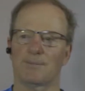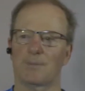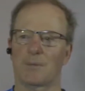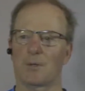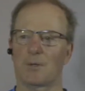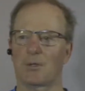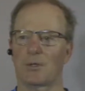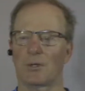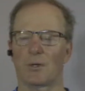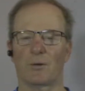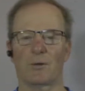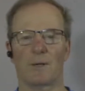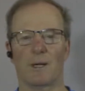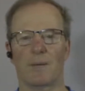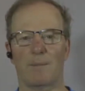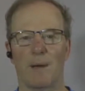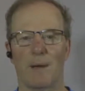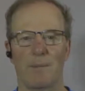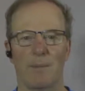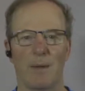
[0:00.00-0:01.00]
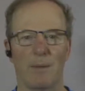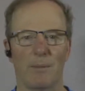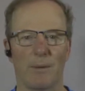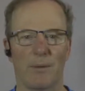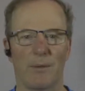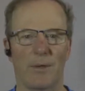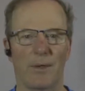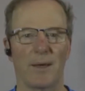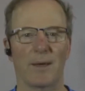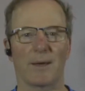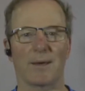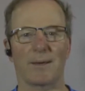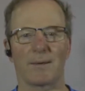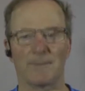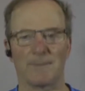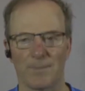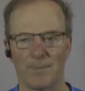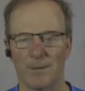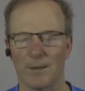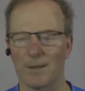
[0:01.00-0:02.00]
His show, "Let My People Think."
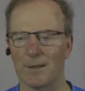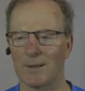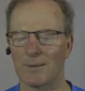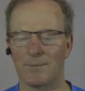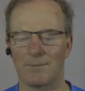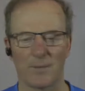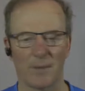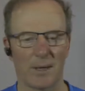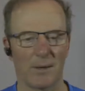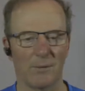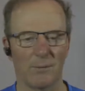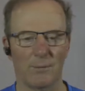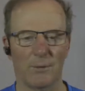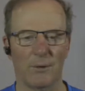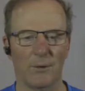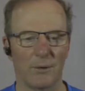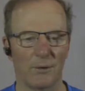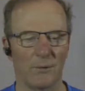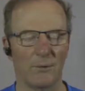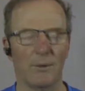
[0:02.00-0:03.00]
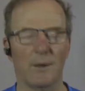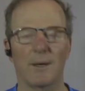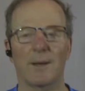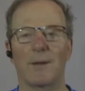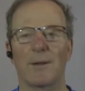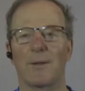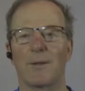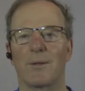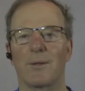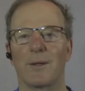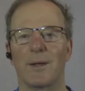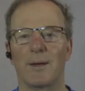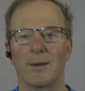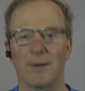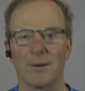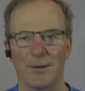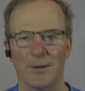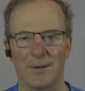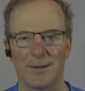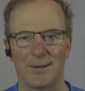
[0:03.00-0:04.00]
What a
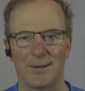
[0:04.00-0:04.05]
thinker.